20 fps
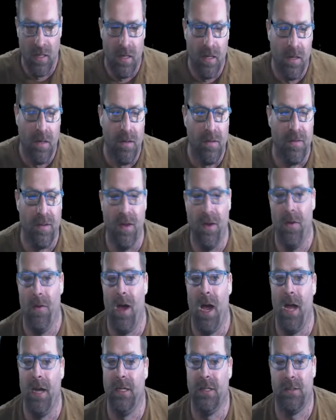So
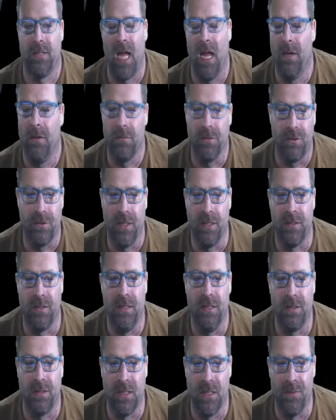I don't trust
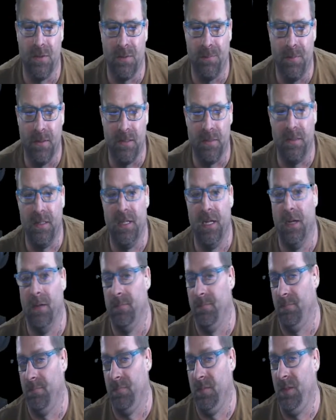these servers, but
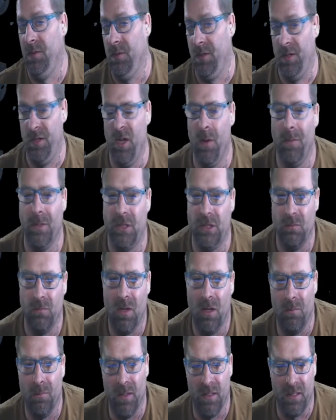you can do what you
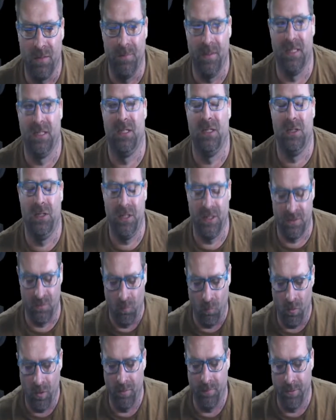want with them. This is just
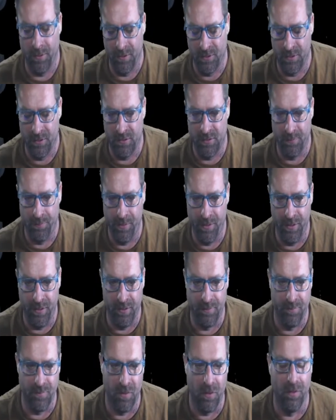one person's
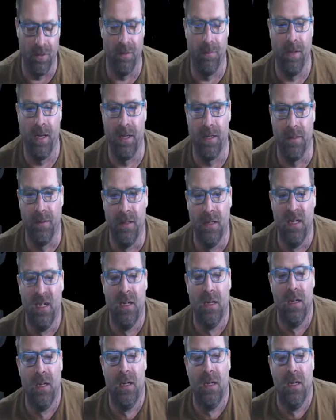opinion on the matter.
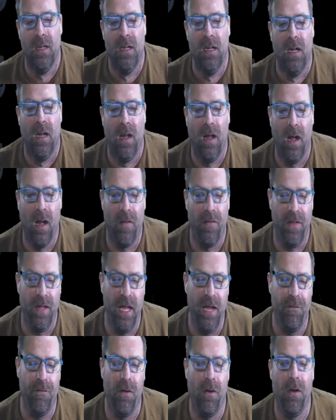
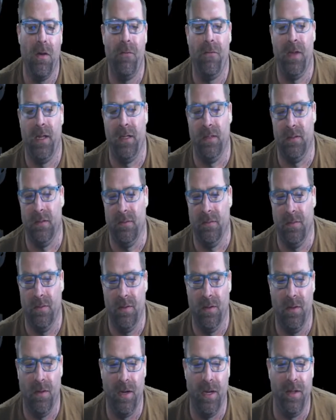The Evo Event.
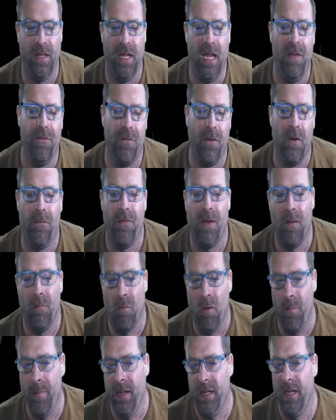Alright, the Evo Event
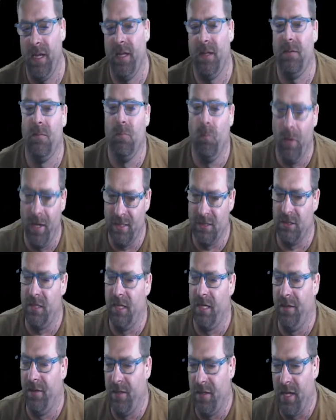will begin
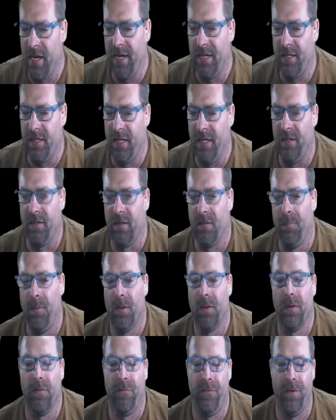Wednesday, the 19th, as
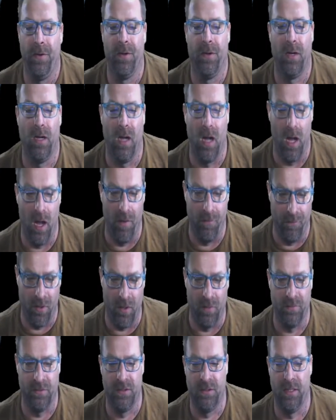part of Fear
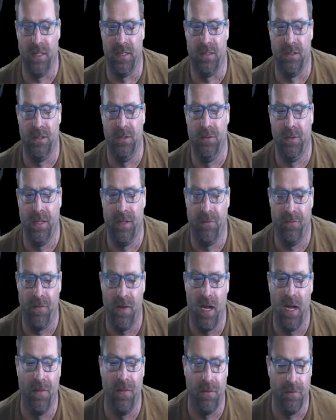Evolved 6th. You can
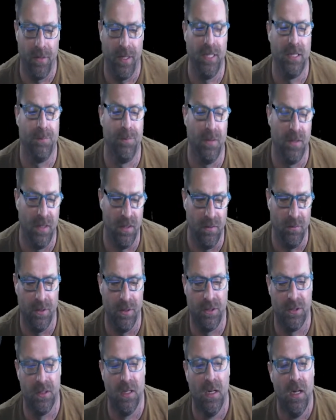find the rates below,
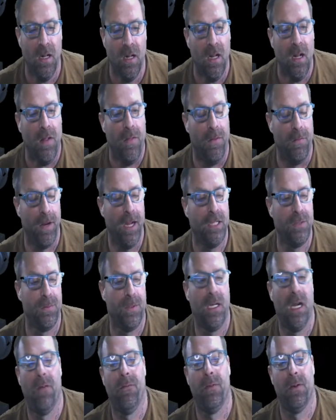which the rates were
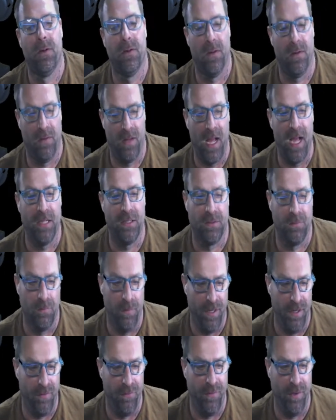covered last
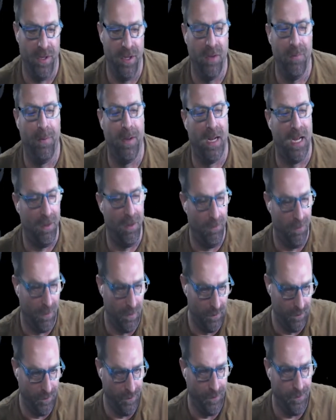week's video, but I
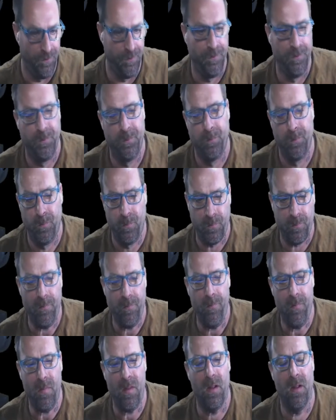will
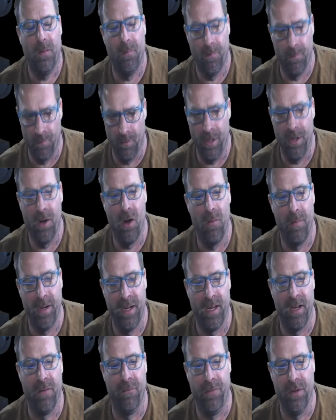re-go them
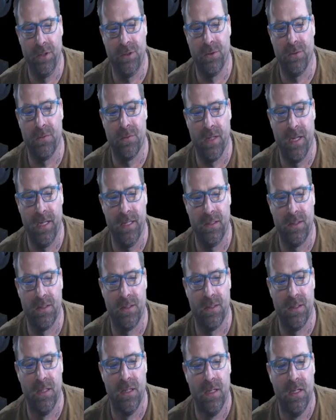again. Official
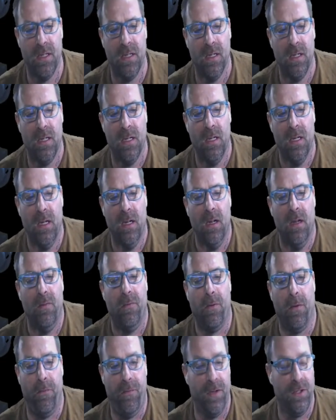rates
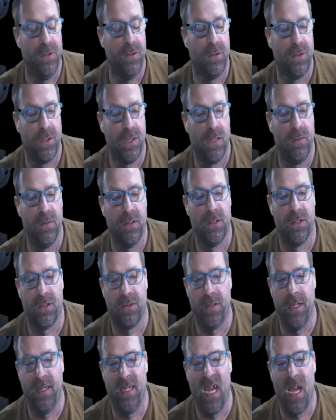for official servers is
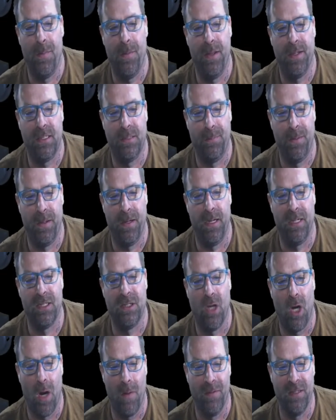3 times the experienced,
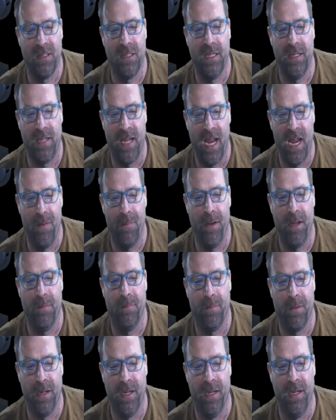harvesting, taming,
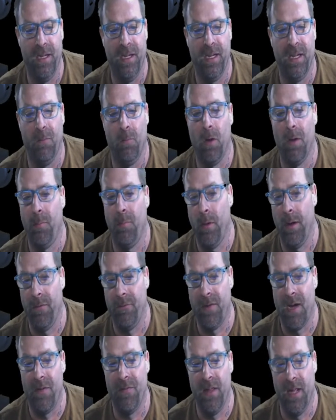breeding, and
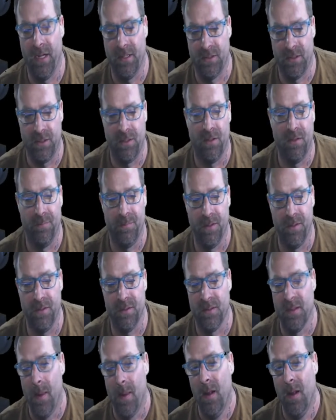1.5 the hexagon
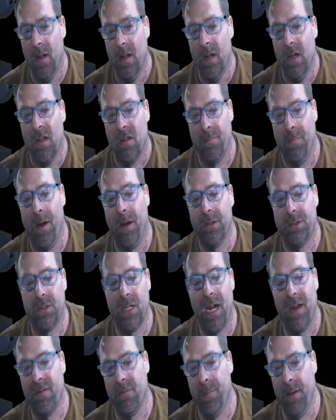bonus. Small
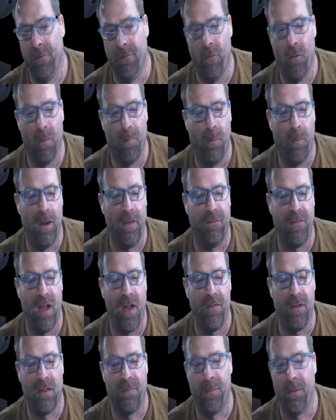tribes will be
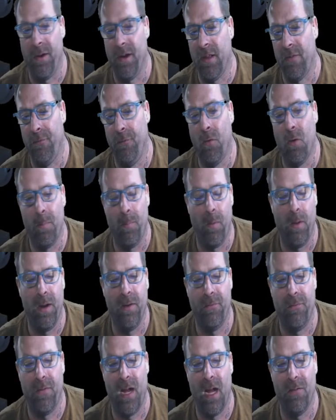4.5 experience,
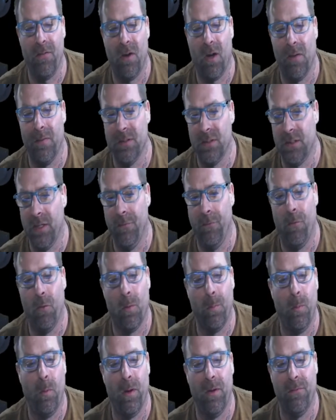4.5 harvesting,
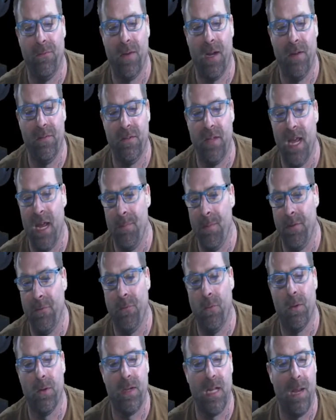4.5 taming,
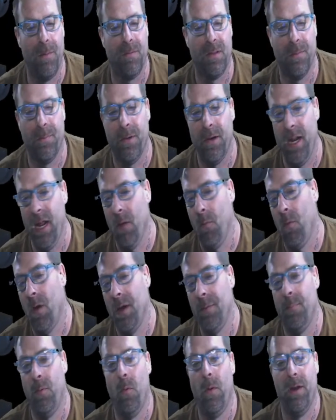4 times the breeding, and
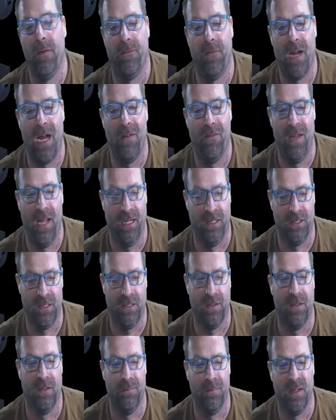1.5
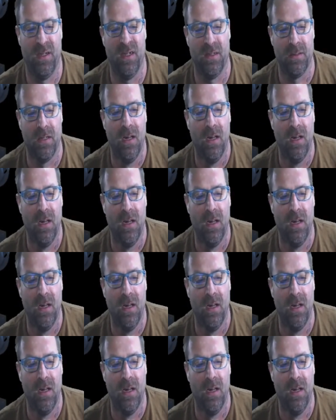hexagon bonus.